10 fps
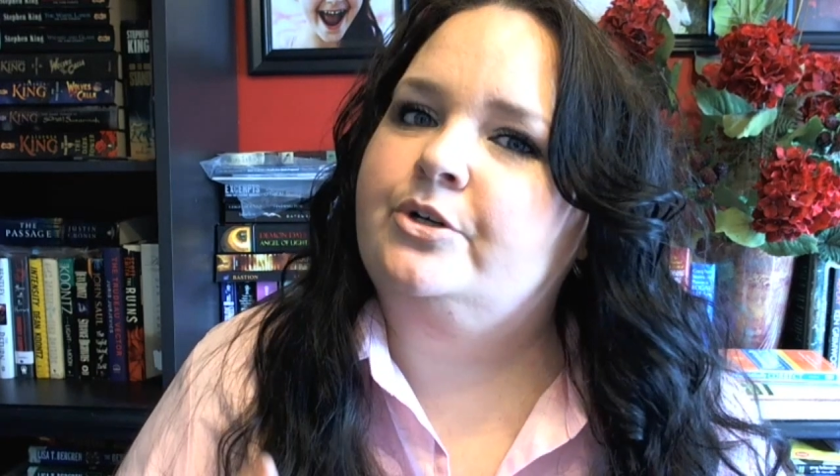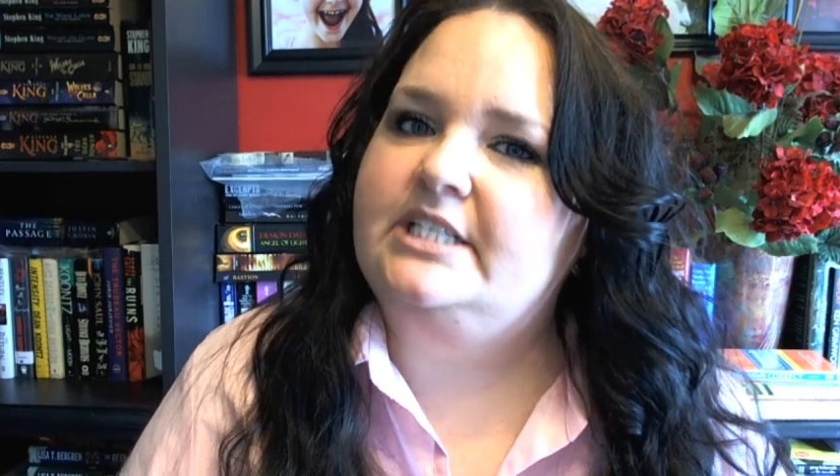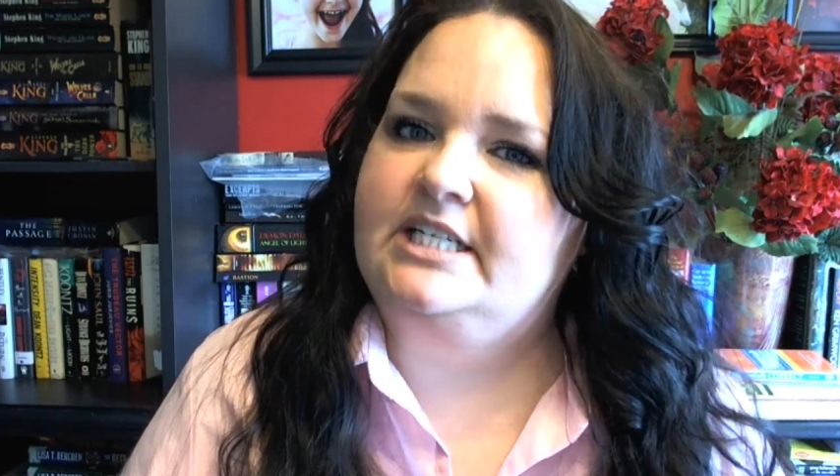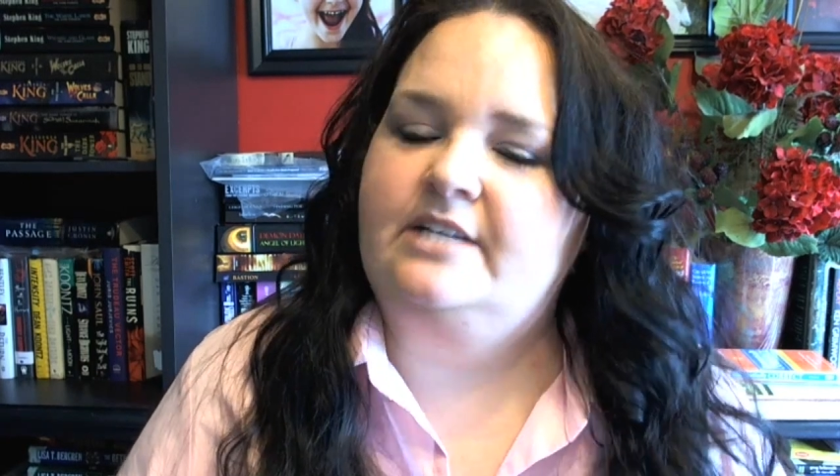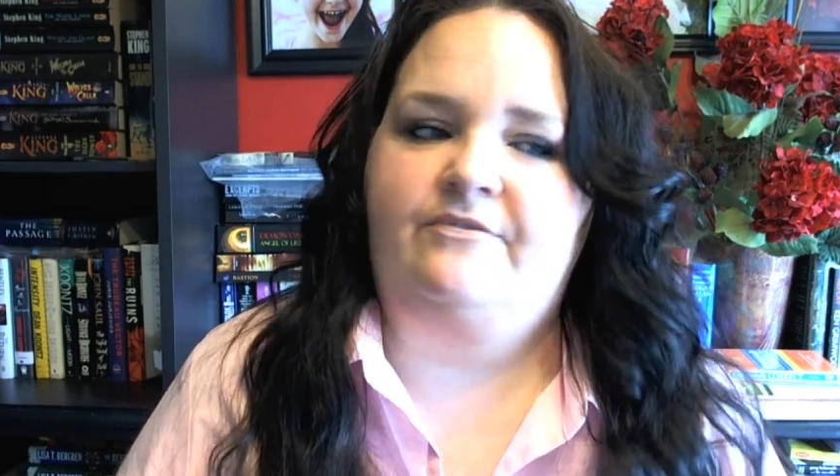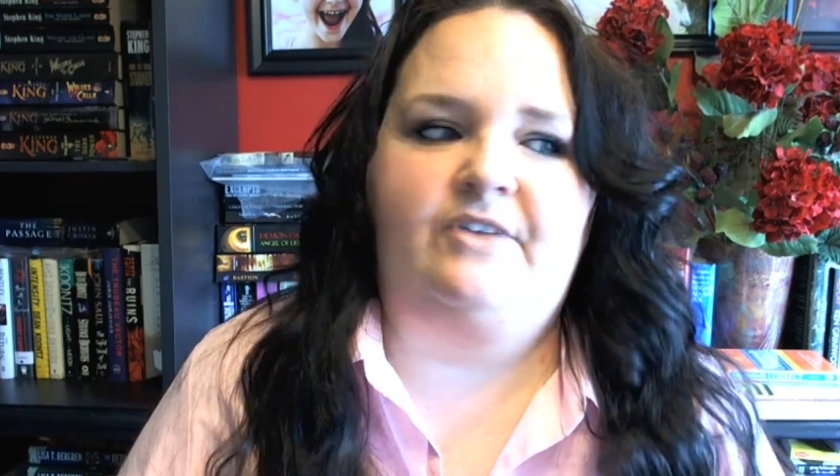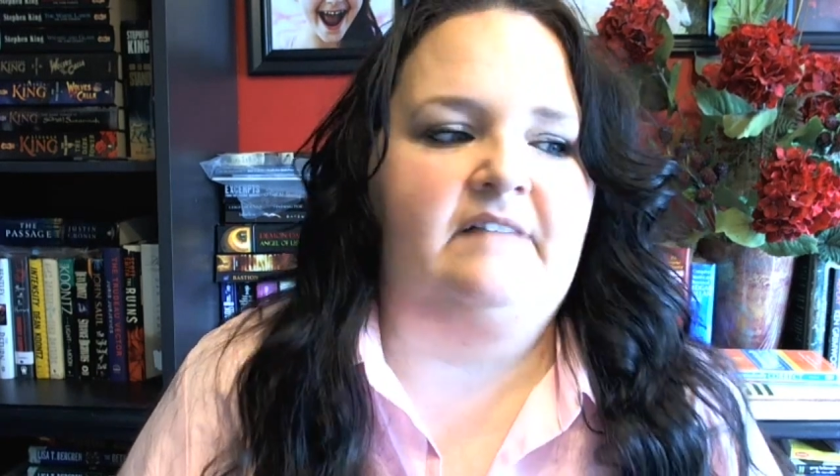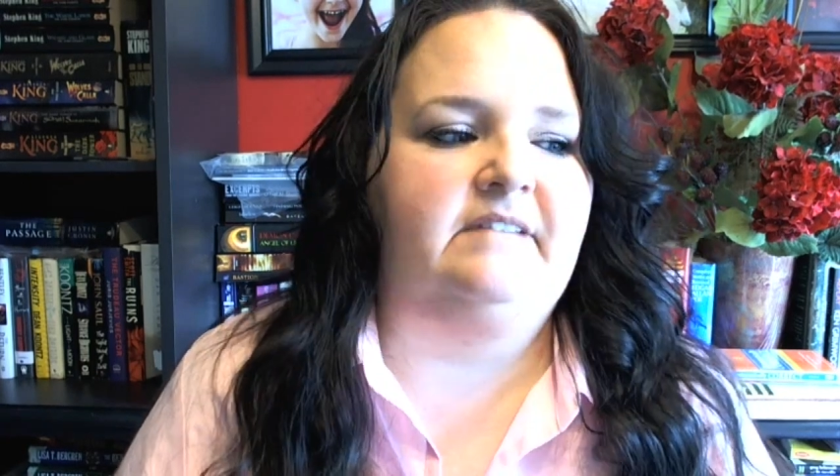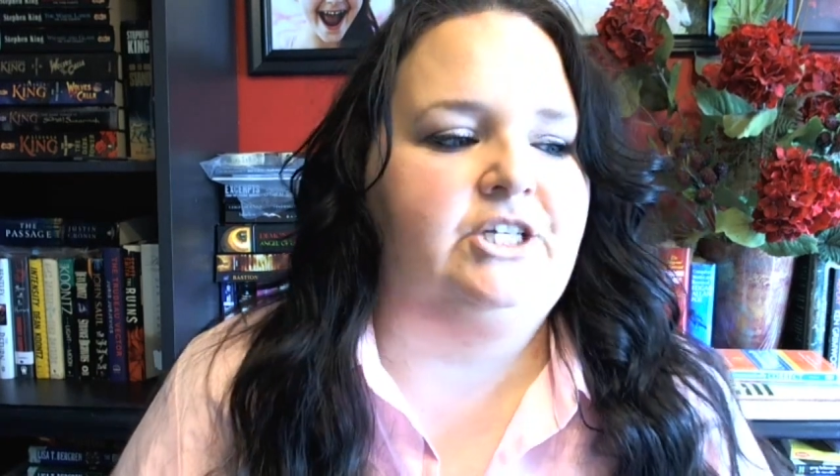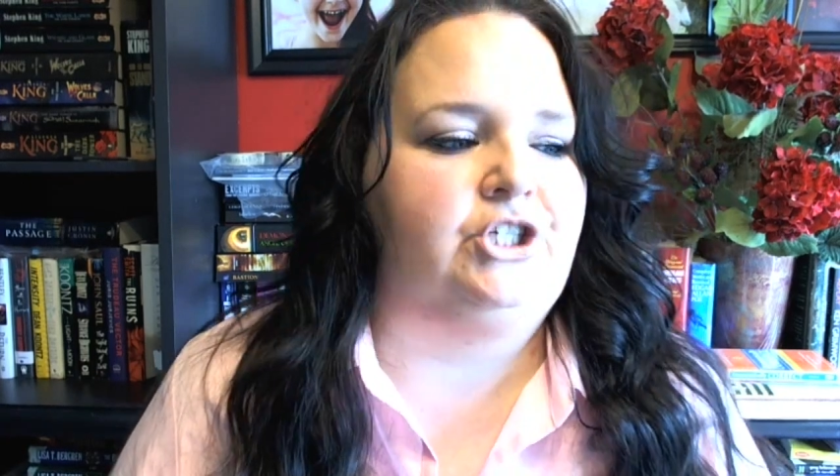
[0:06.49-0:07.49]
did
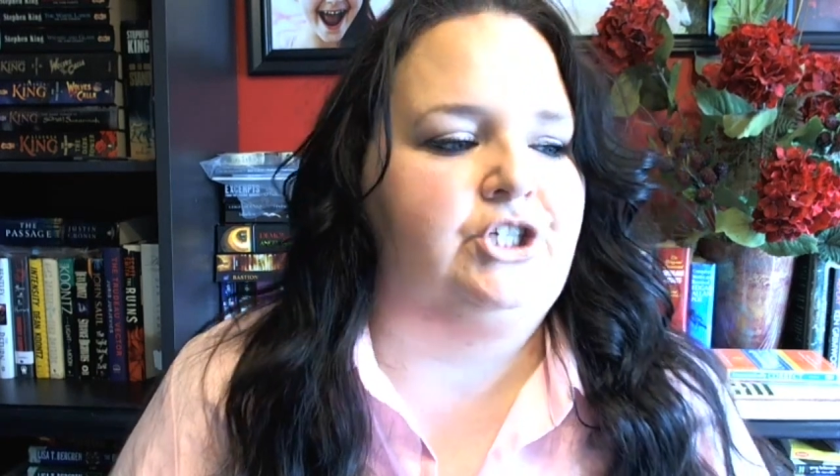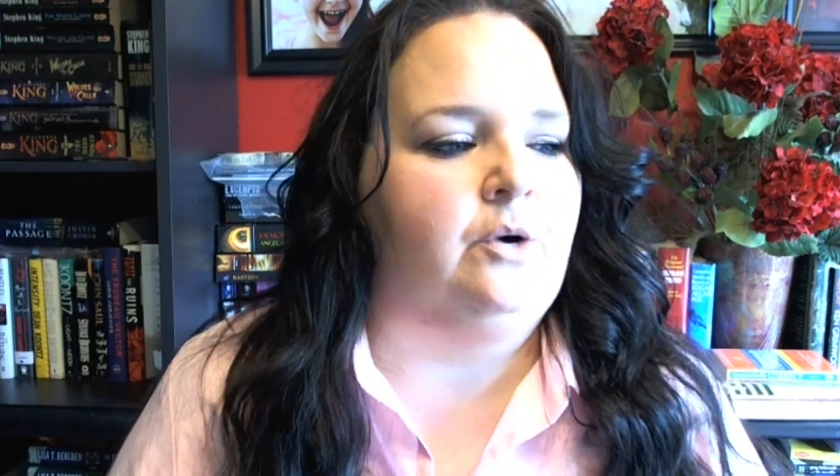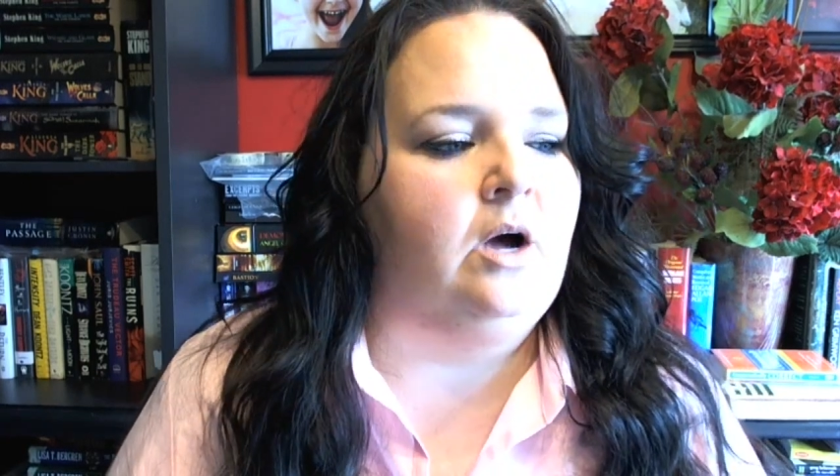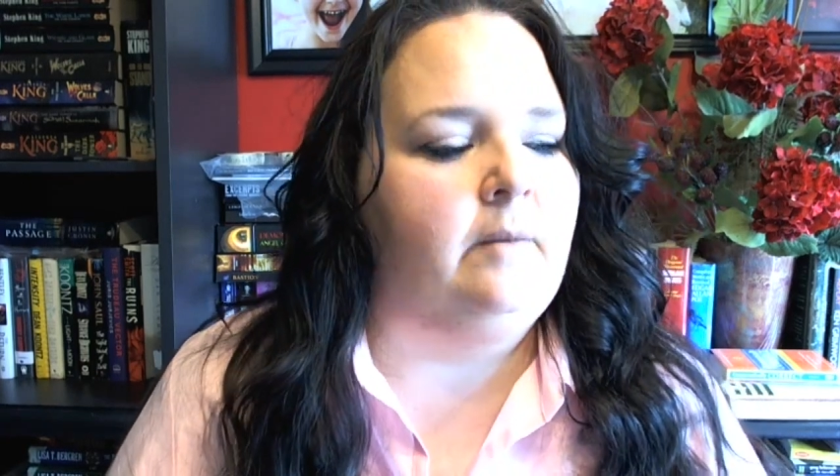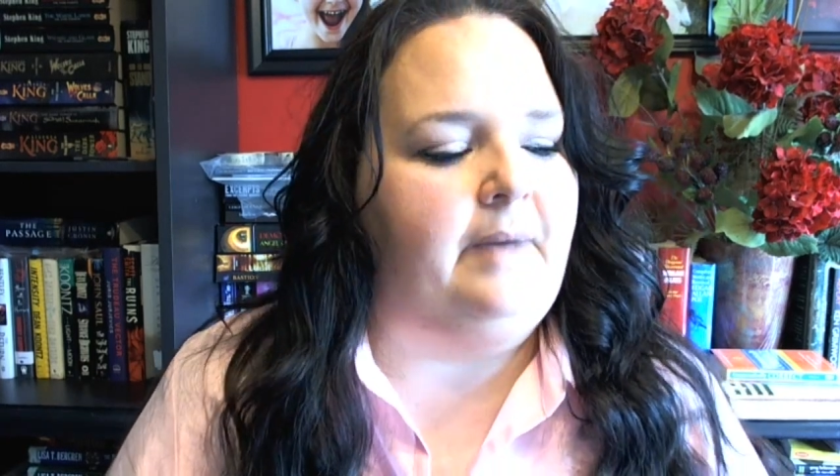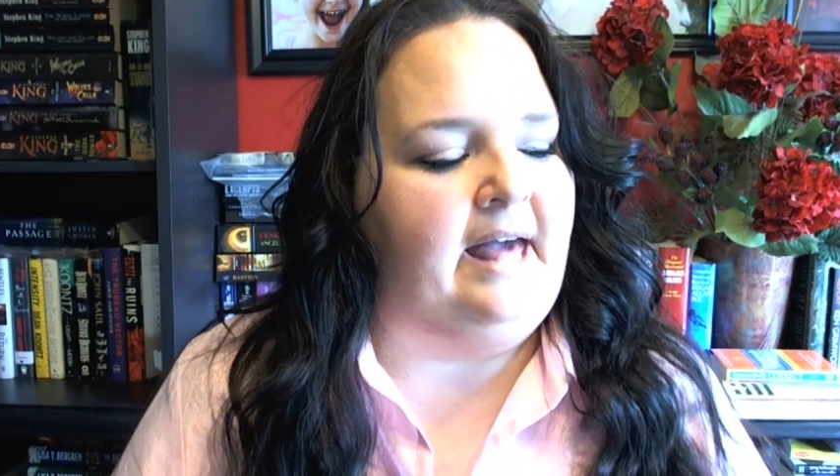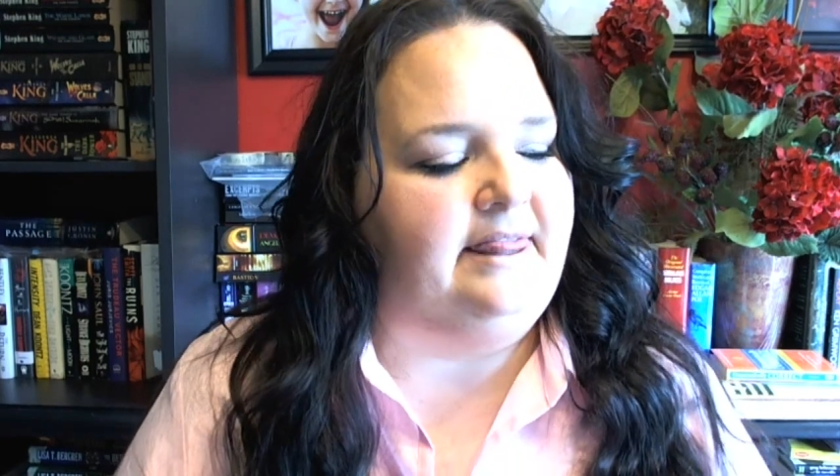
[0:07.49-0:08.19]
finally show up.